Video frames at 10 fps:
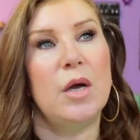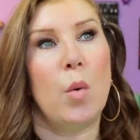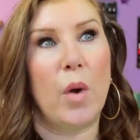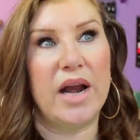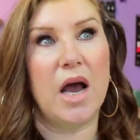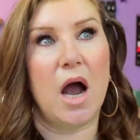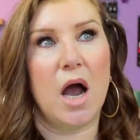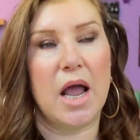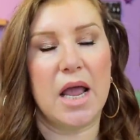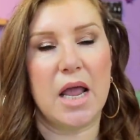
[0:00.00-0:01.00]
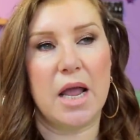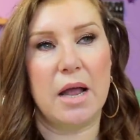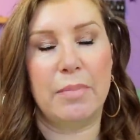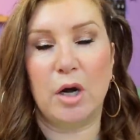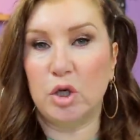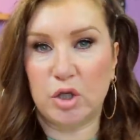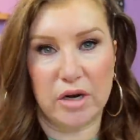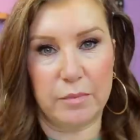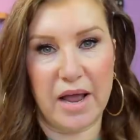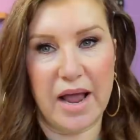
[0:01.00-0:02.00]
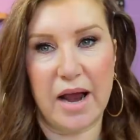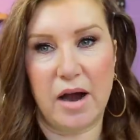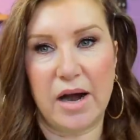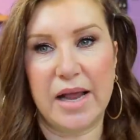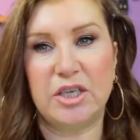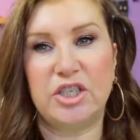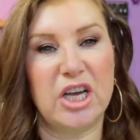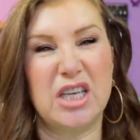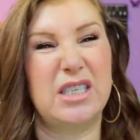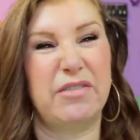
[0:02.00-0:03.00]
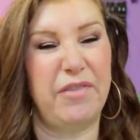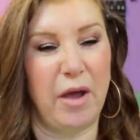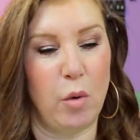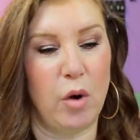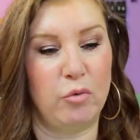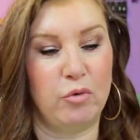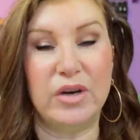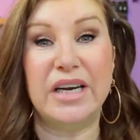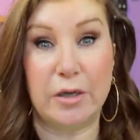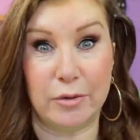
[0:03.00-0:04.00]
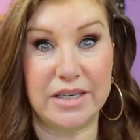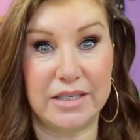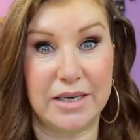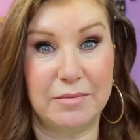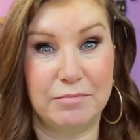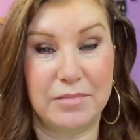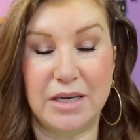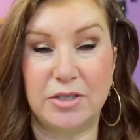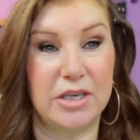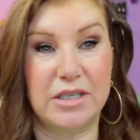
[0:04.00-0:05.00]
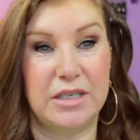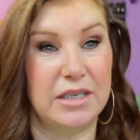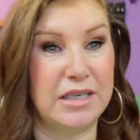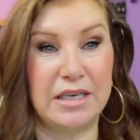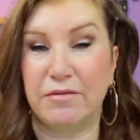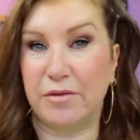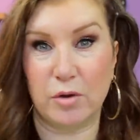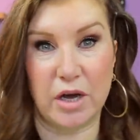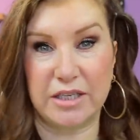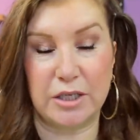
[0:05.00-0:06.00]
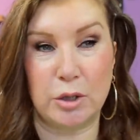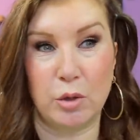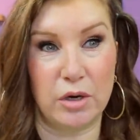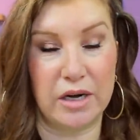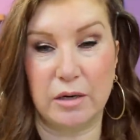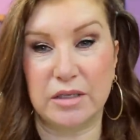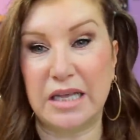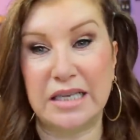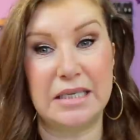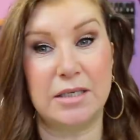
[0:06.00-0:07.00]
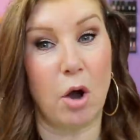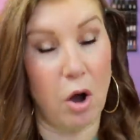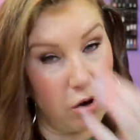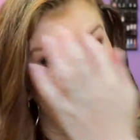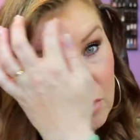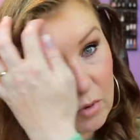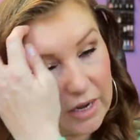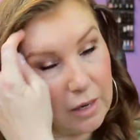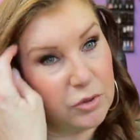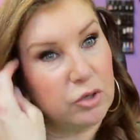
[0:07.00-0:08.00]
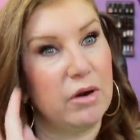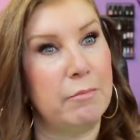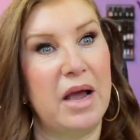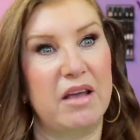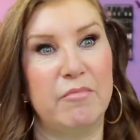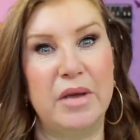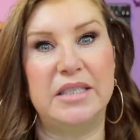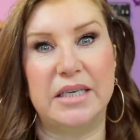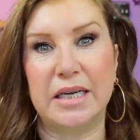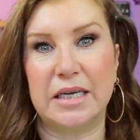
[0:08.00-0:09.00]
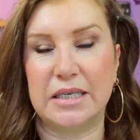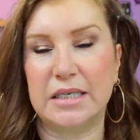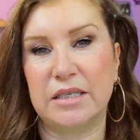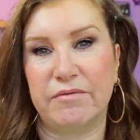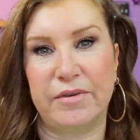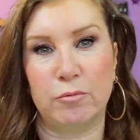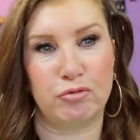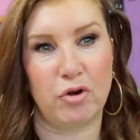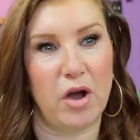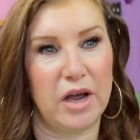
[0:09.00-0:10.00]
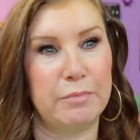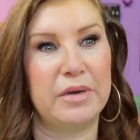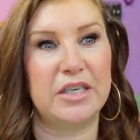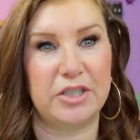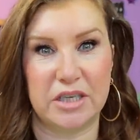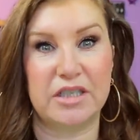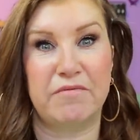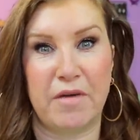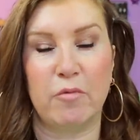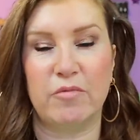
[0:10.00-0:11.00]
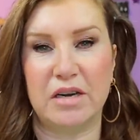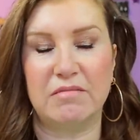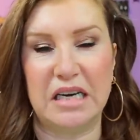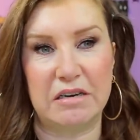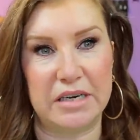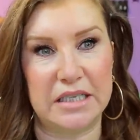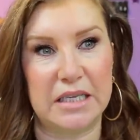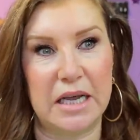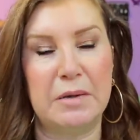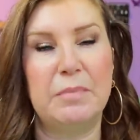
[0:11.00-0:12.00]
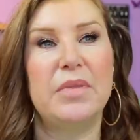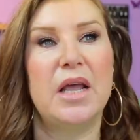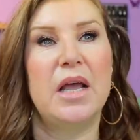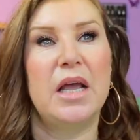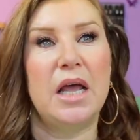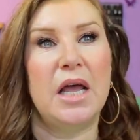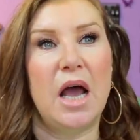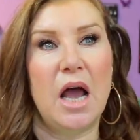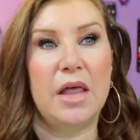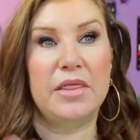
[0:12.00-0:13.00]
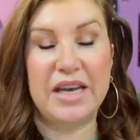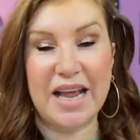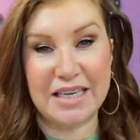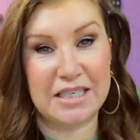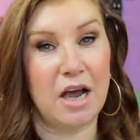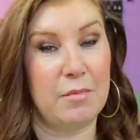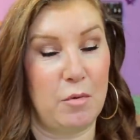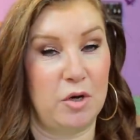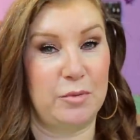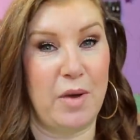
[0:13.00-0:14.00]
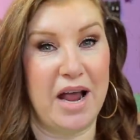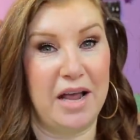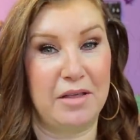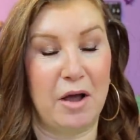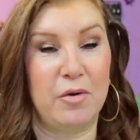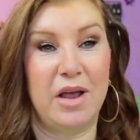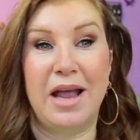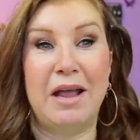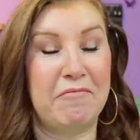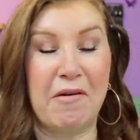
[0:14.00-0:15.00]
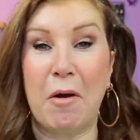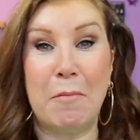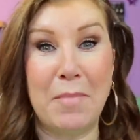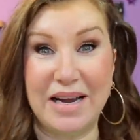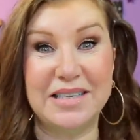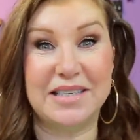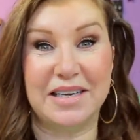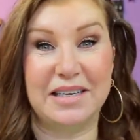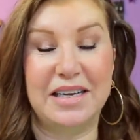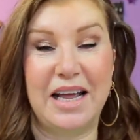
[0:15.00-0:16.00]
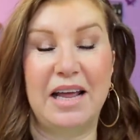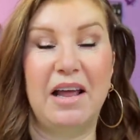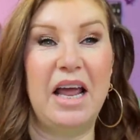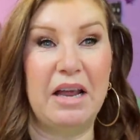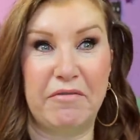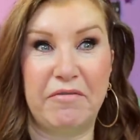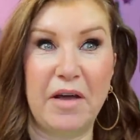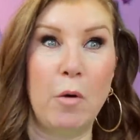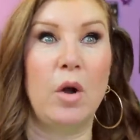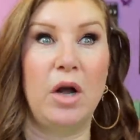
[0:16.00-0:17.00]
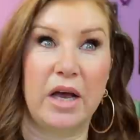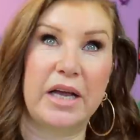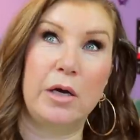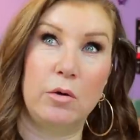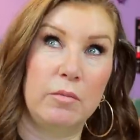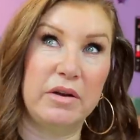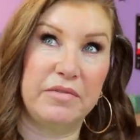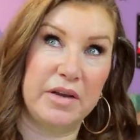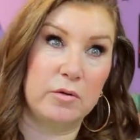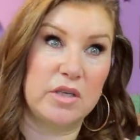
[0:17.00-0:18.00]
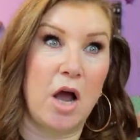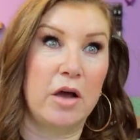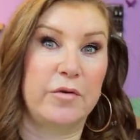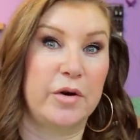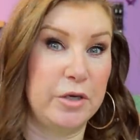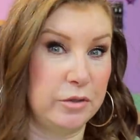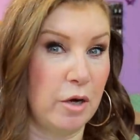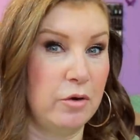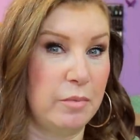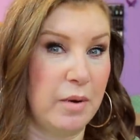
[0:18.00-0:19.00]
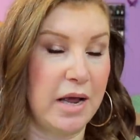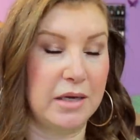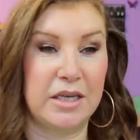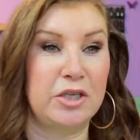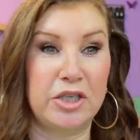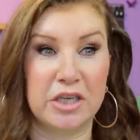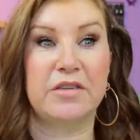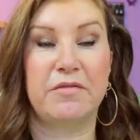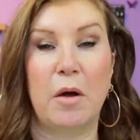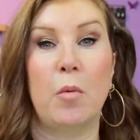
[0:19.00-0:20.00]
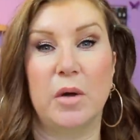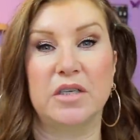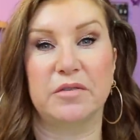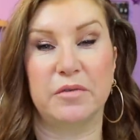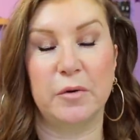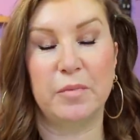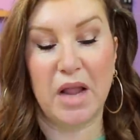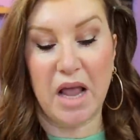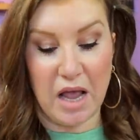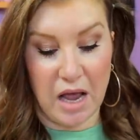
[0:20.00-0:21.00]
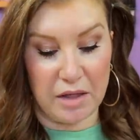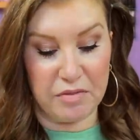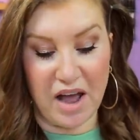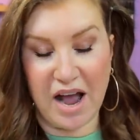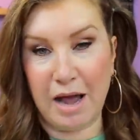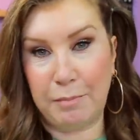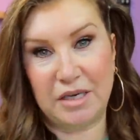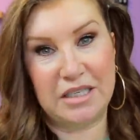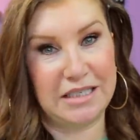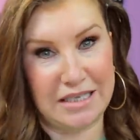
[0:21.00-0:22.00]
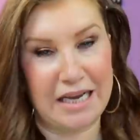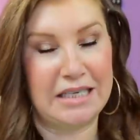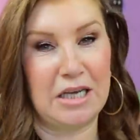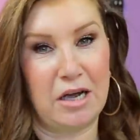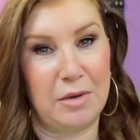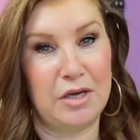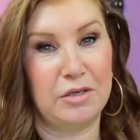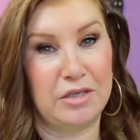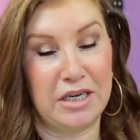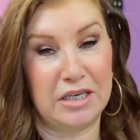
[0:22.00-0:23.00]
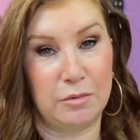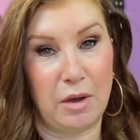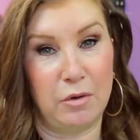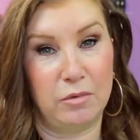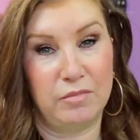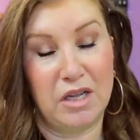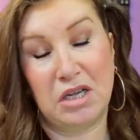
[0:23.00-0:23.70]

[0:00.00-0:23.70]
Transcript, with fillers: When I blow dried my hair, it just felt really greasy. It just didn't feel nice at all. And I was like, this is horrible. Like I'm sure it may have mended it because it doesn't feel dry, but it just felt really, really greasy. The next time I washed my hair though, it felt amazing. It, it felt like it normally feels after I use Olaplex. It just felt wonderful. And that happened the second time I used it as well.